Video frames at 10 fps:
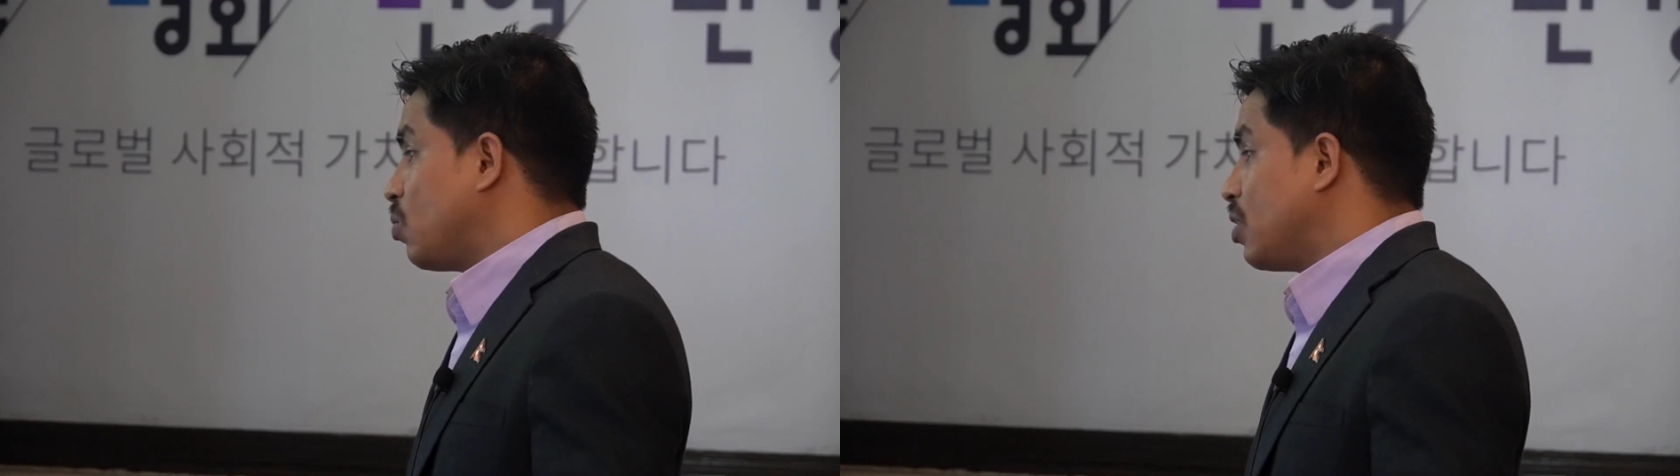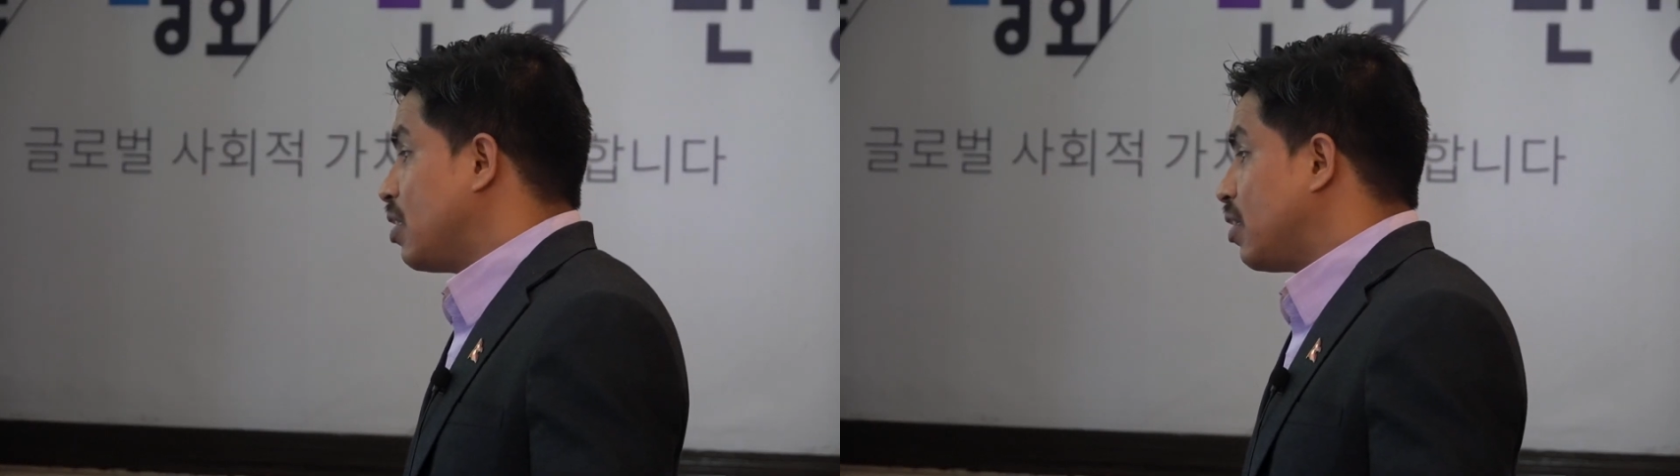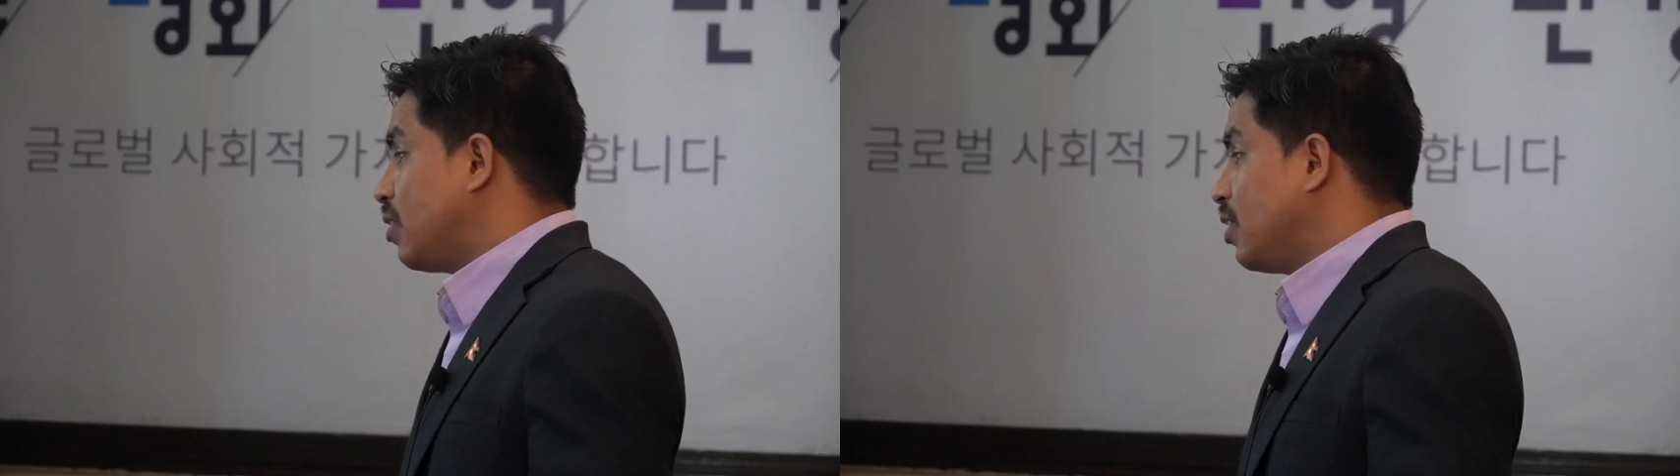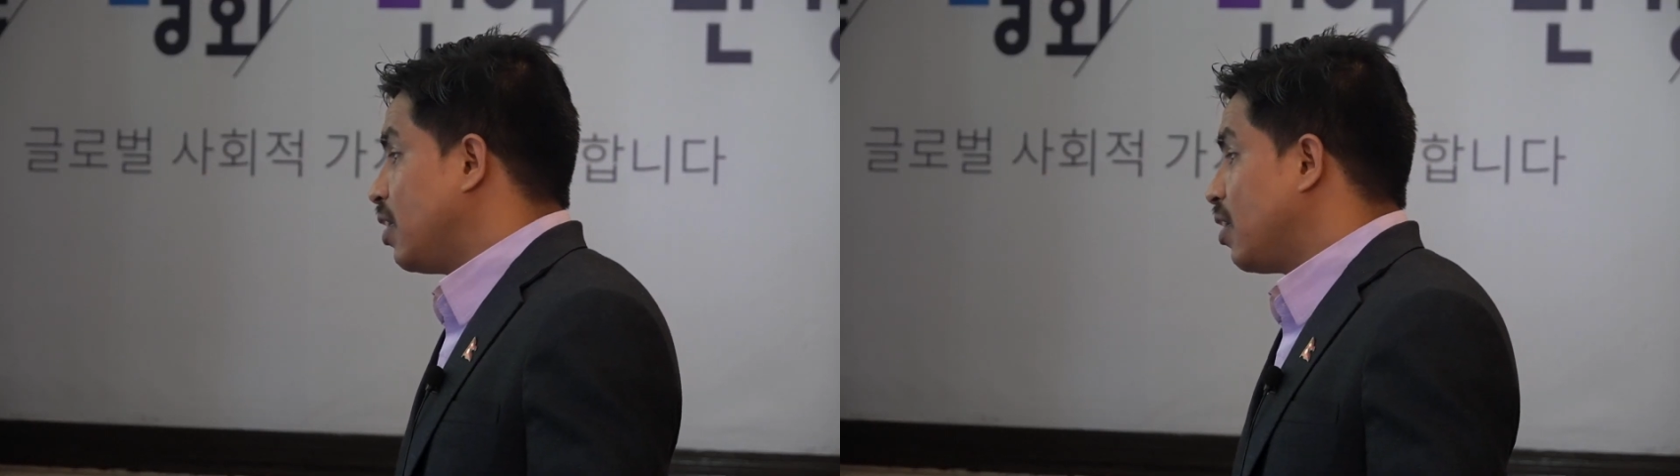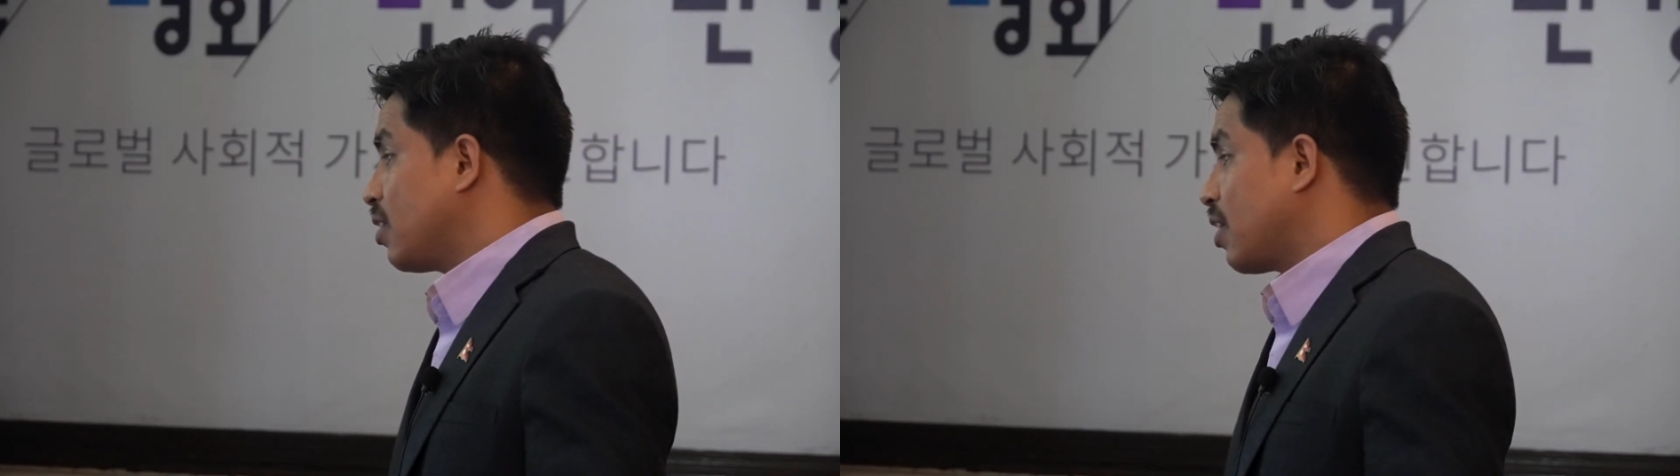within the
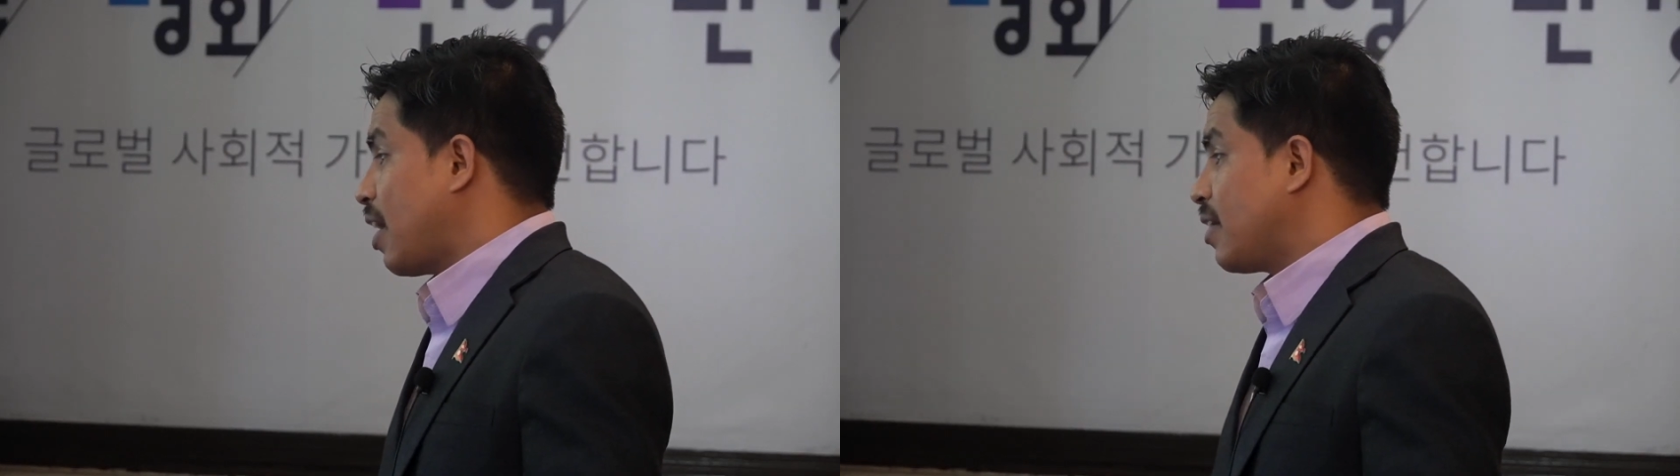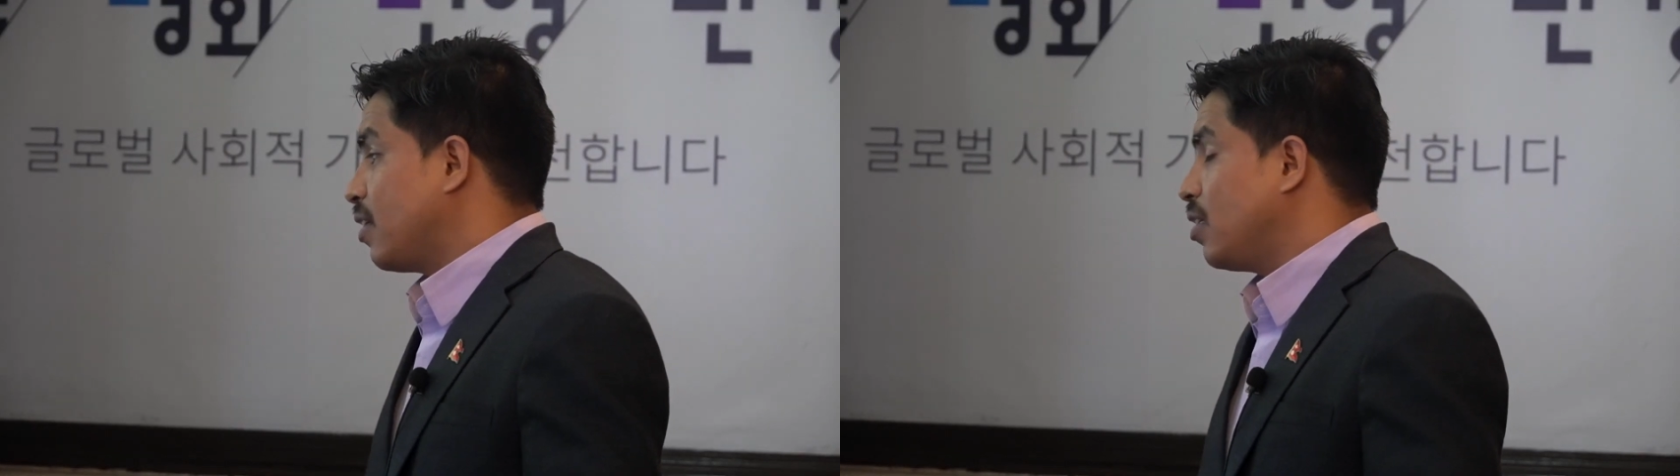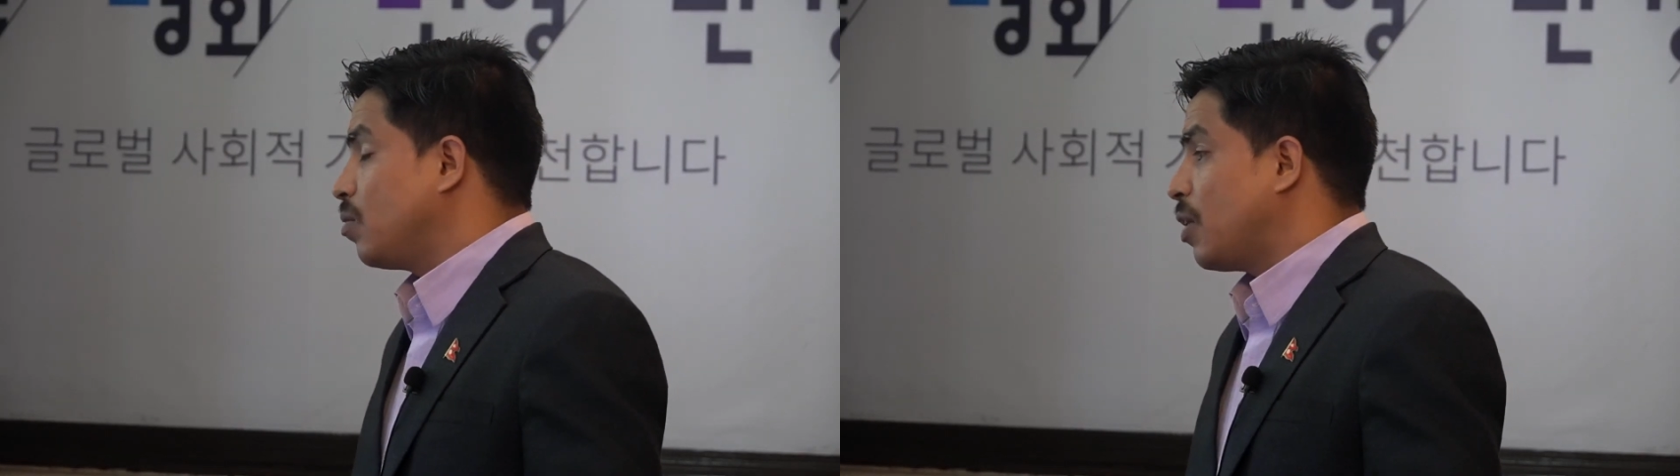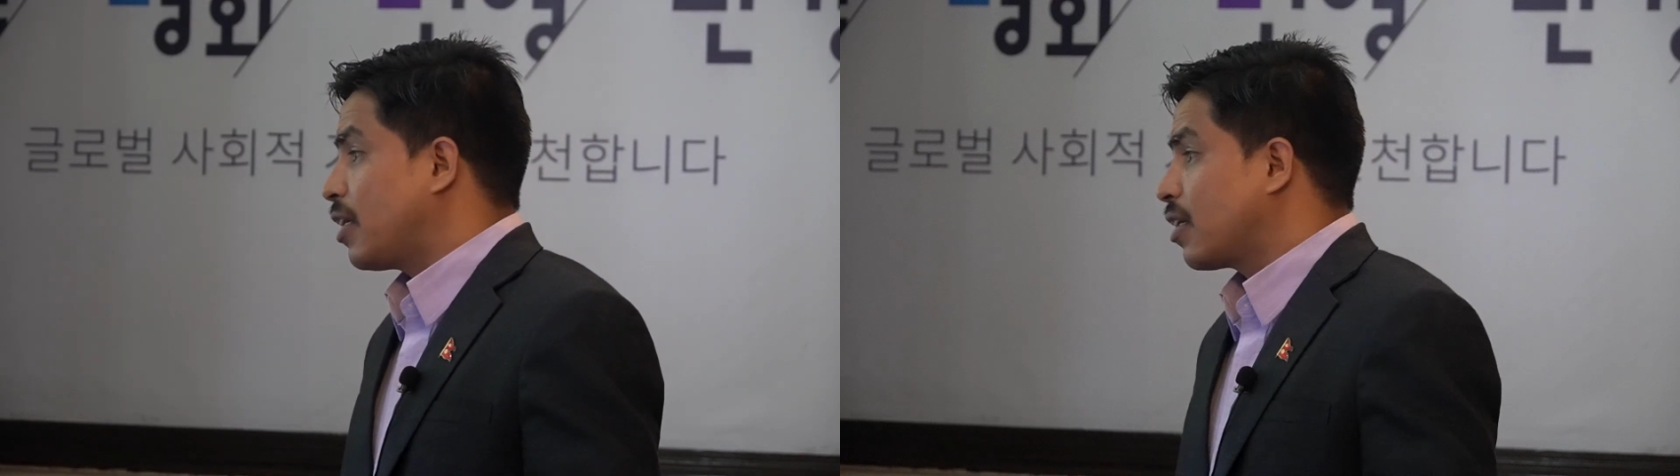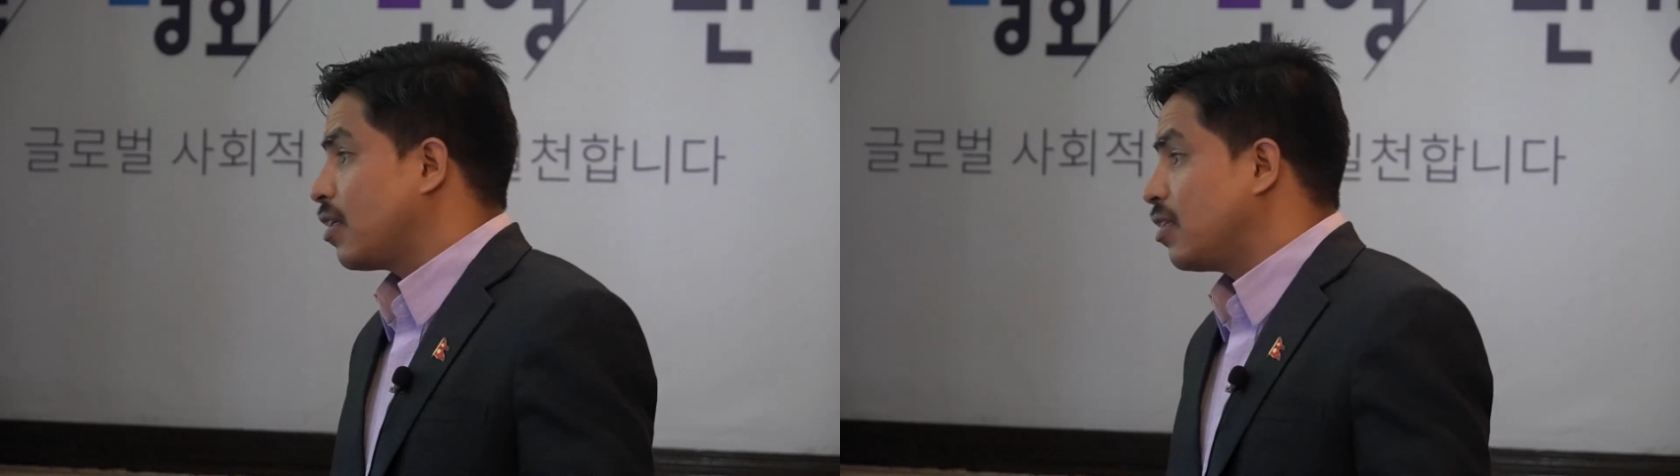traders, cartel in
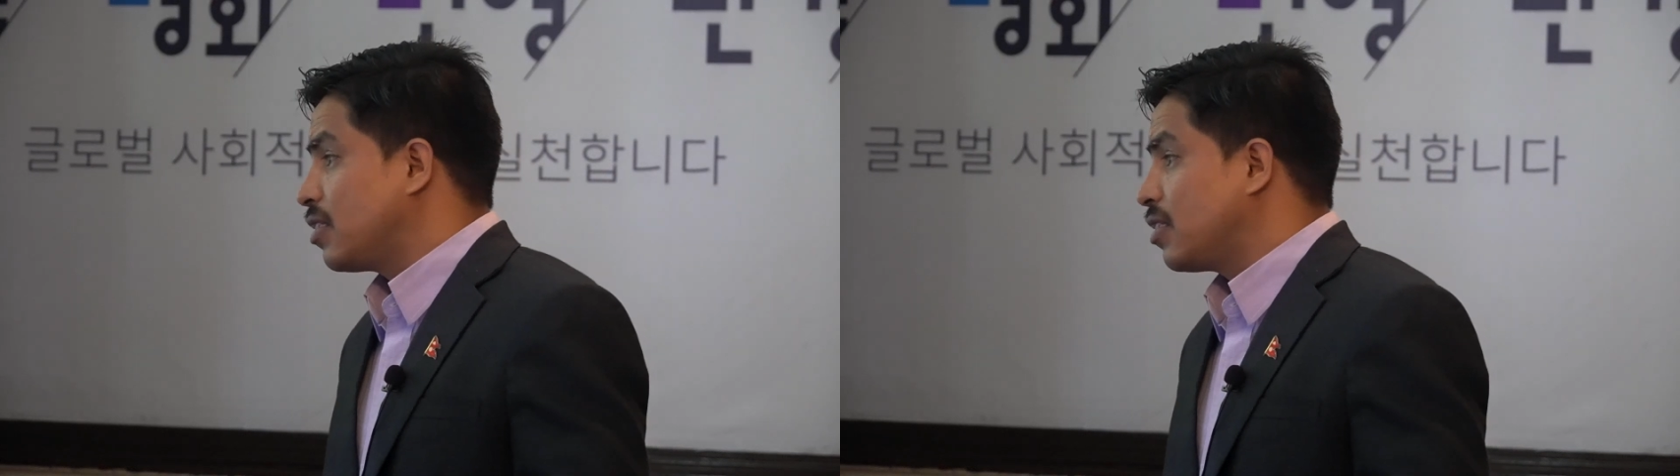market.